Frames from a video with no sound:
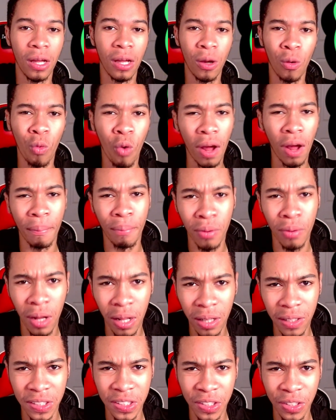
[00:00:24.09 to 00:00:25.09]
What
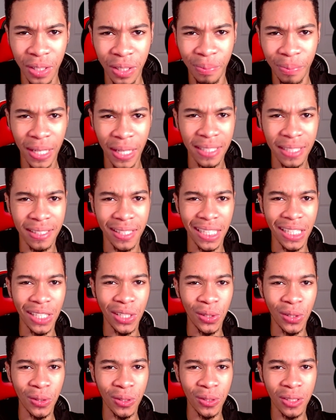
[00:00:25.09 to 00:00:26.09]
brawlers are the best to
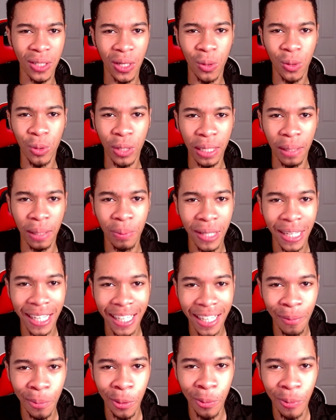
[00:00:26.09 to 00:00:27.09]
use? We're gonna play a
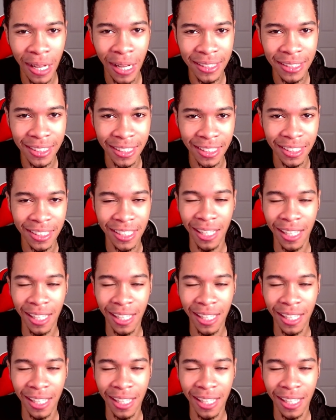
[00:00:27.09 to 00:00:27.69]
couple matches.